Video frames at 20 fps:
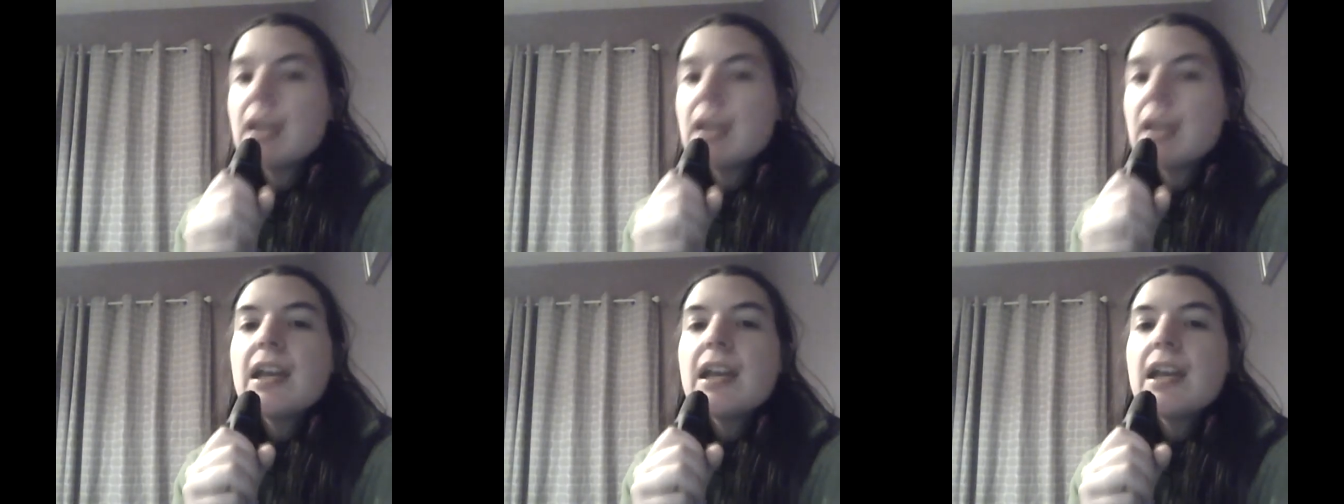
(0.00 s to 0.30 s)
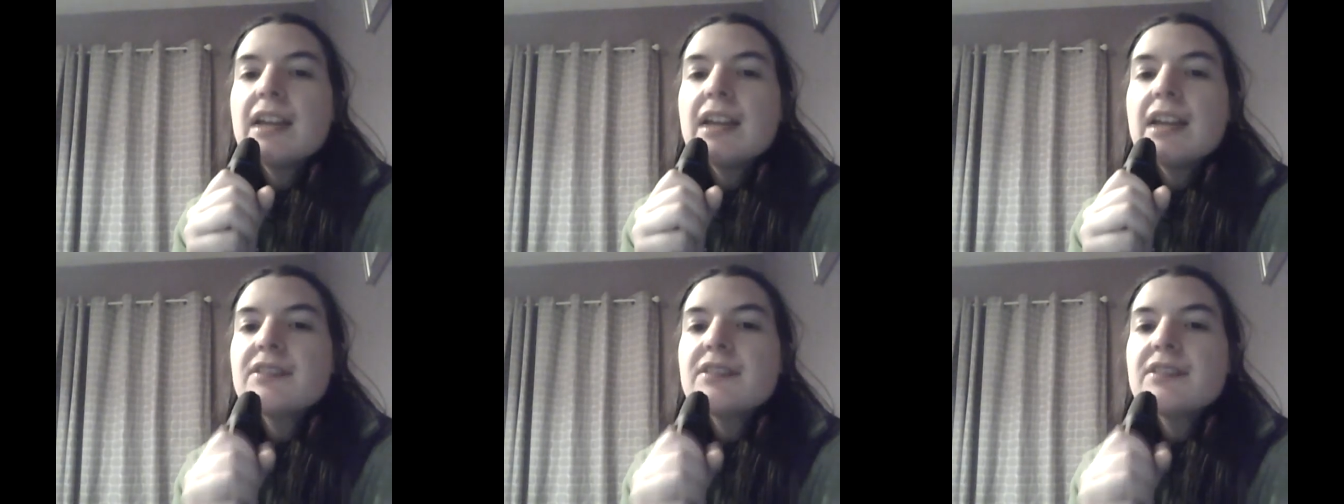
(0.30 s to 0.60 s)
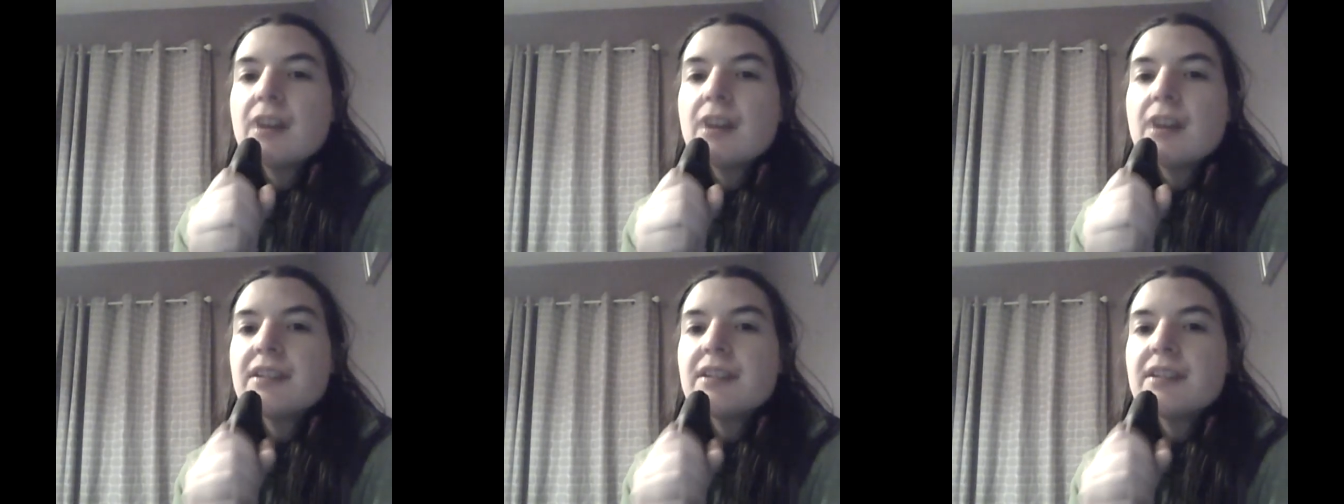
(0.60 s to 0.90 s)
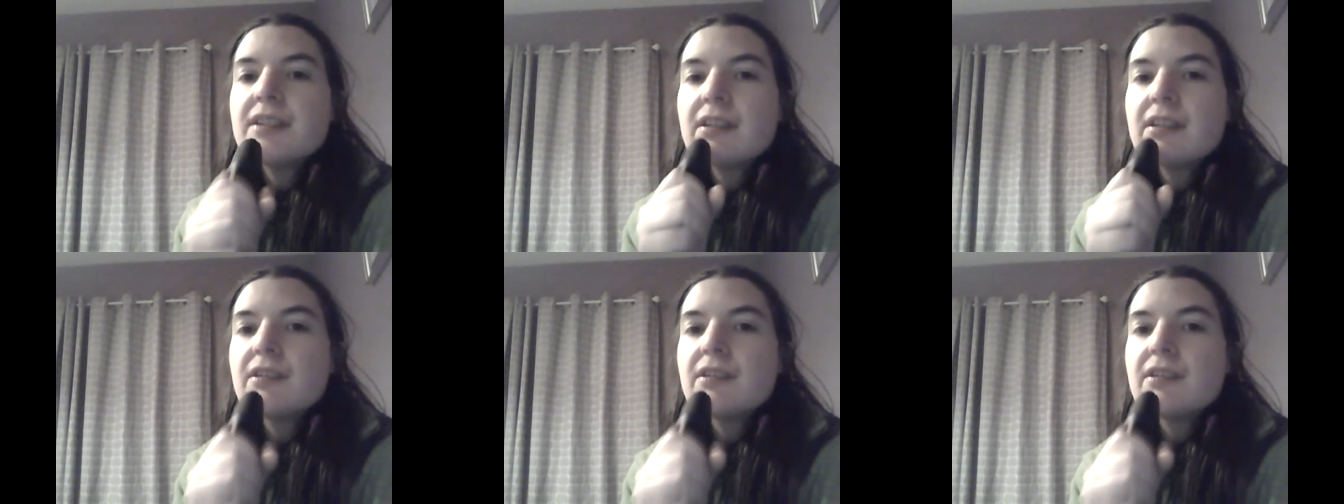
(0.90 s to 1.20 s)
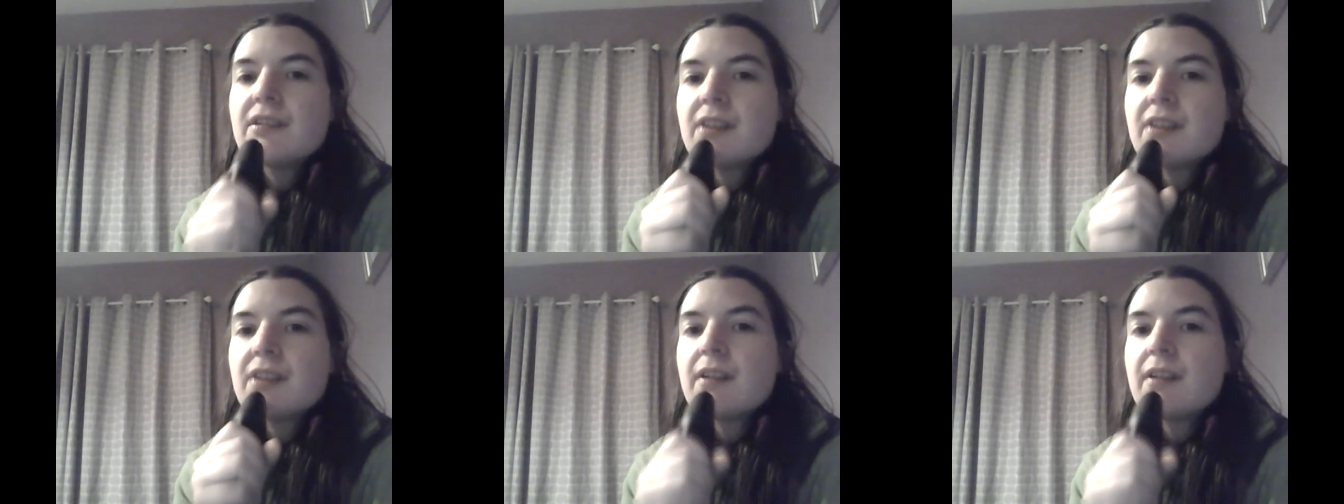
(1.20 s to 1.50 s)
it starts here, it
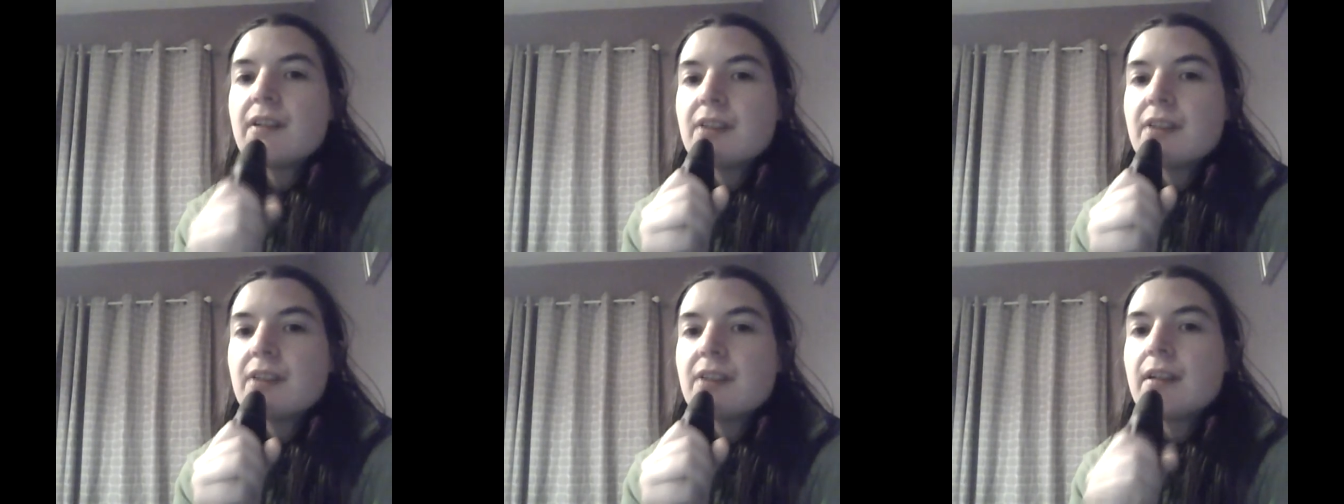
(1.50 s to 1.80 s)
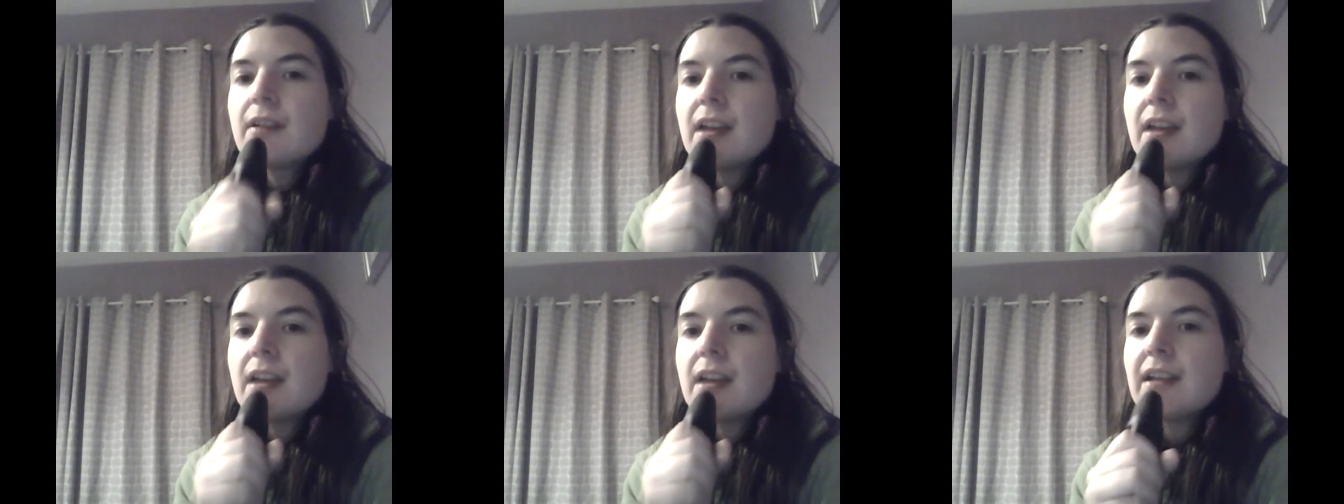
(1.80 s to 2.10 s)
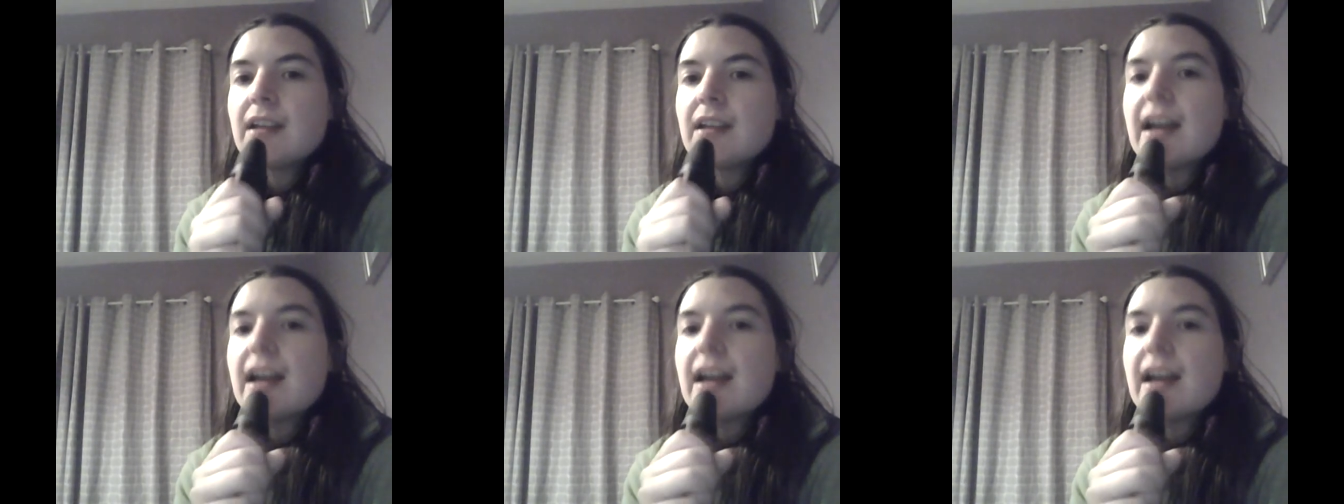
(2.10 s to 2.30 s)
starts online,